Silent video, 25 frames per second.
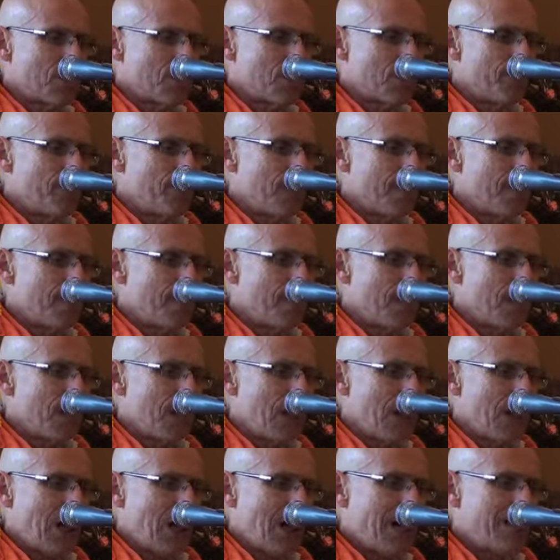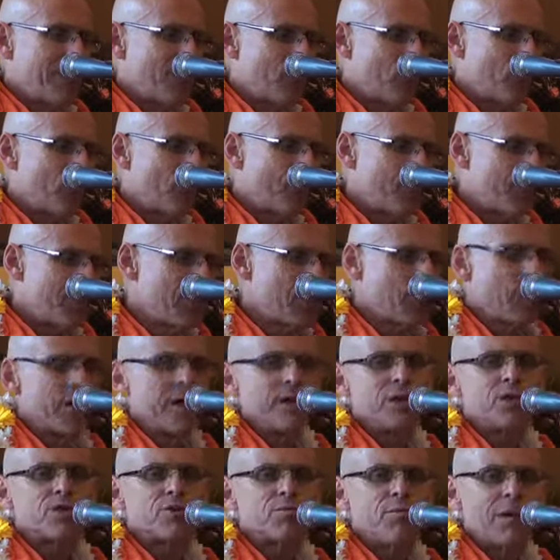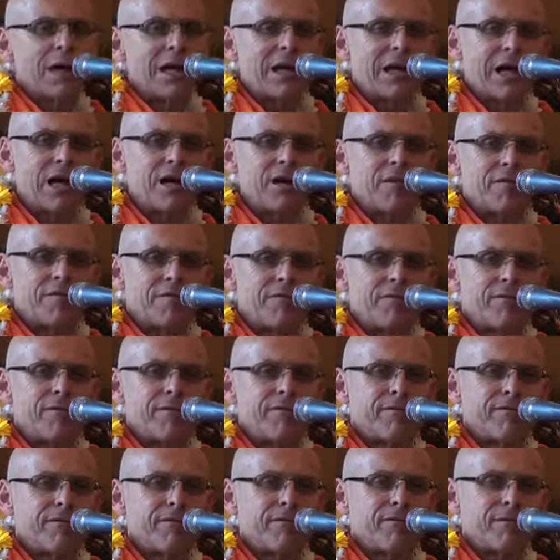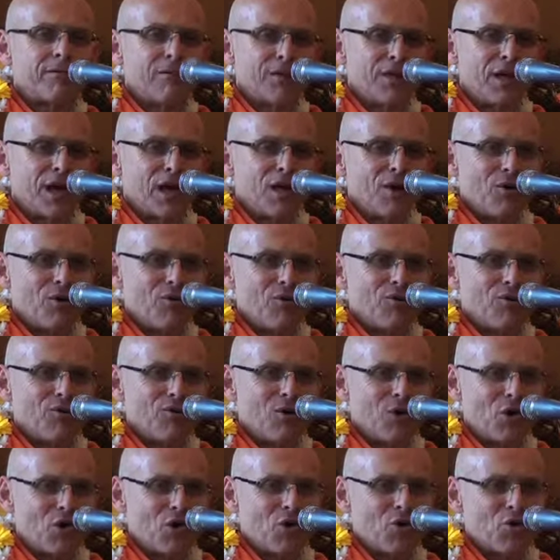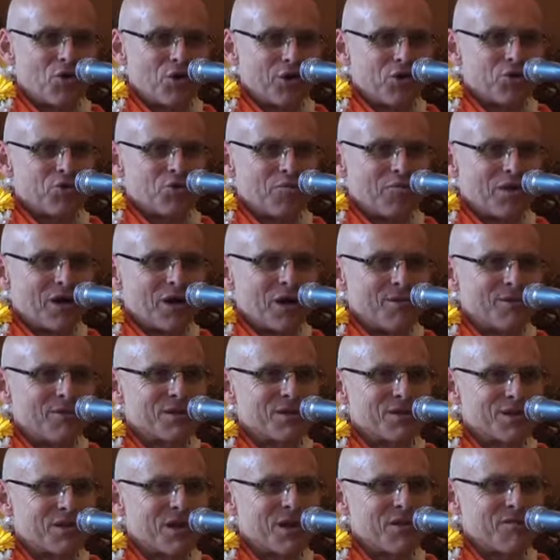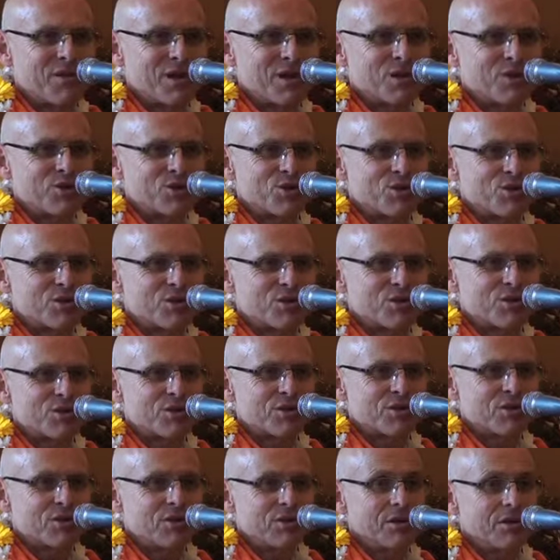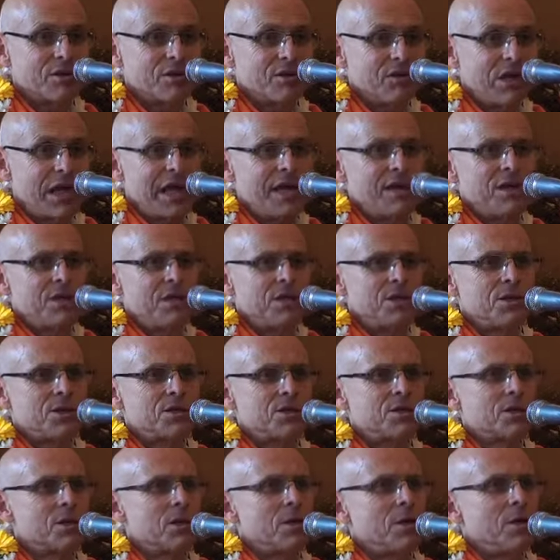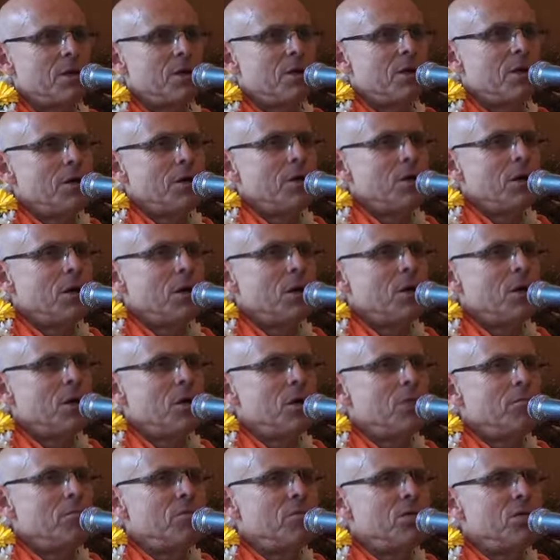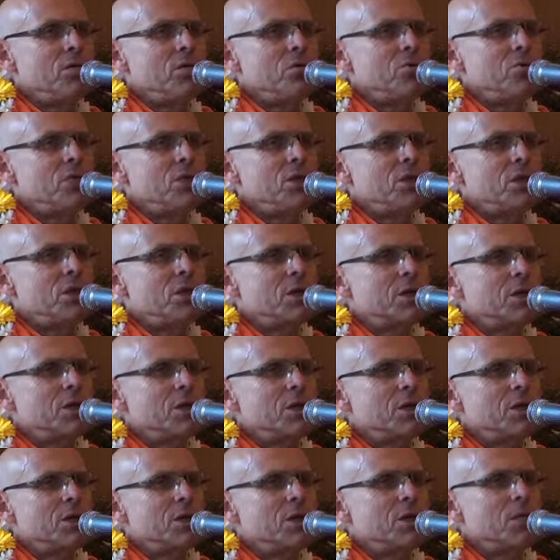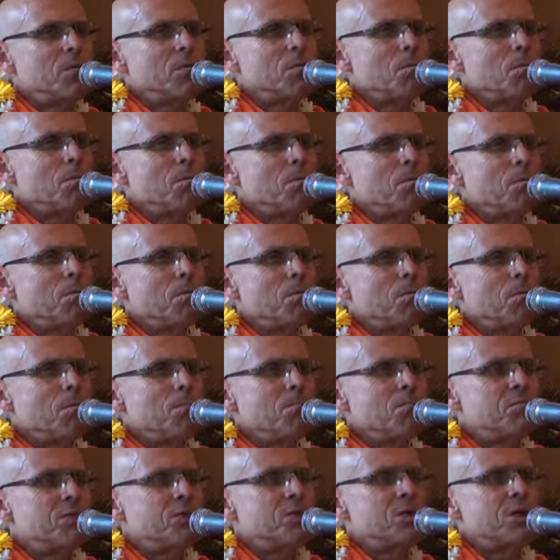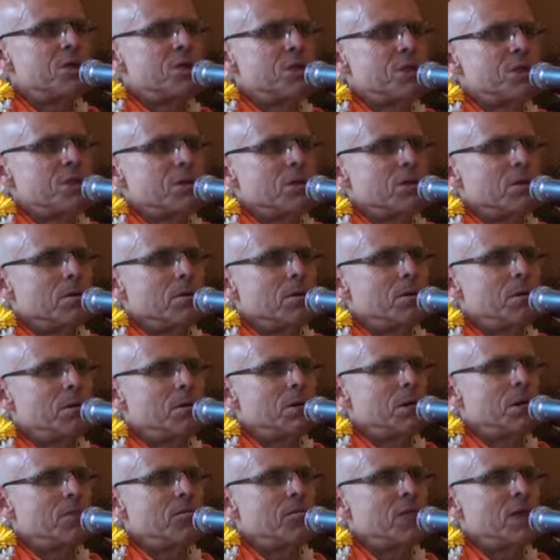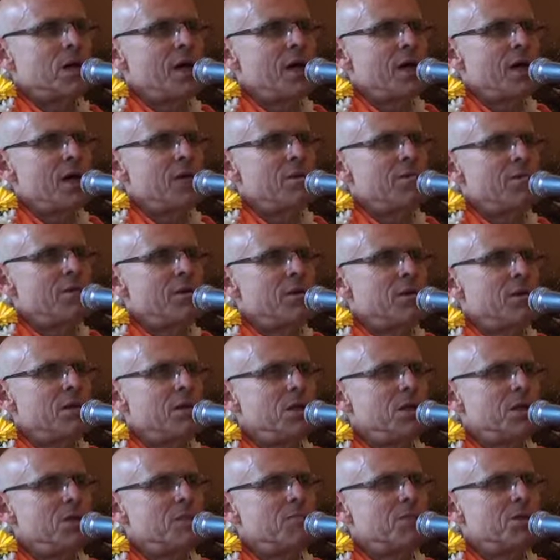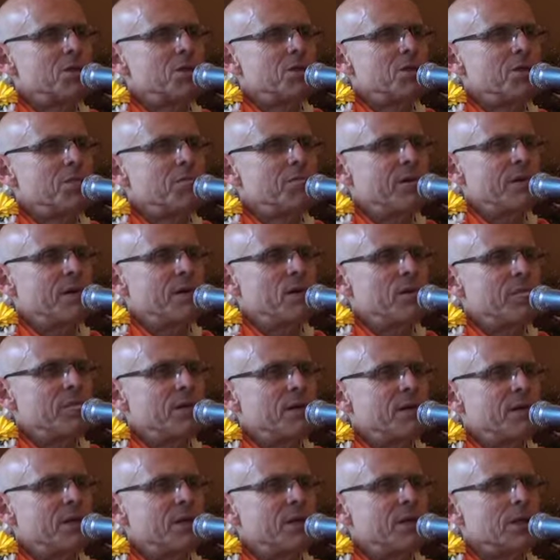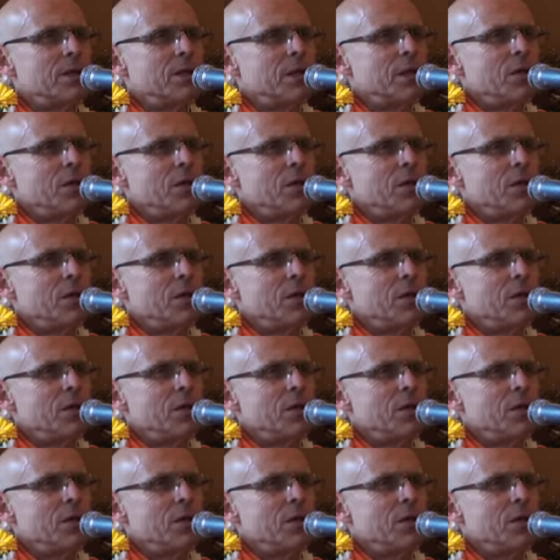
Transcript: uh, I will rearrange my life now according to Prabhu's directions. Uh, that is uh, the unique uh, position that we have in dealing with Srila Prabhupada.